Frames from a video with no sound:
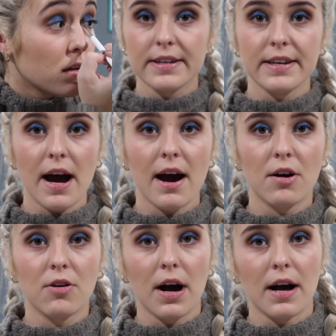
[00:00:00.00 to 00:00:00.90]

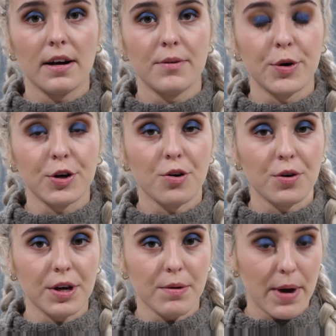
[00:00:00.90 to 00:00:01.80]
Now I'm
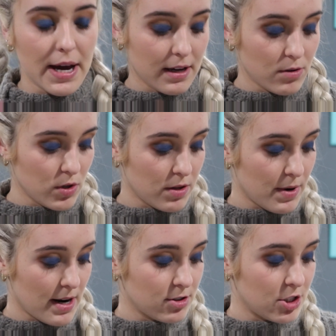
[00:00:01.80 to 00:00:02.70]
going back in with the
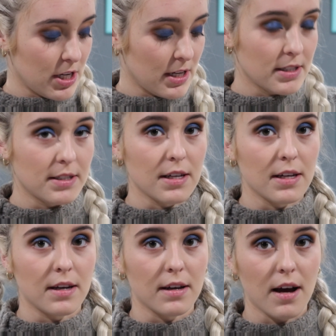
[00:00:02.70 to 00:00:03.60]
brown shades
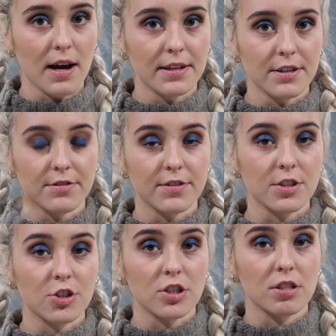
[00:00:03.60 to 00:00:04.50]
and kind
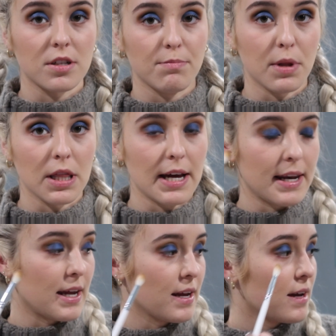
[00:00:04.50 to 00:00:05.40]
of just
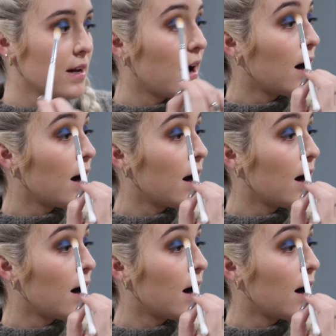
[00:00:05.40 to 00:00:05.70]
blending it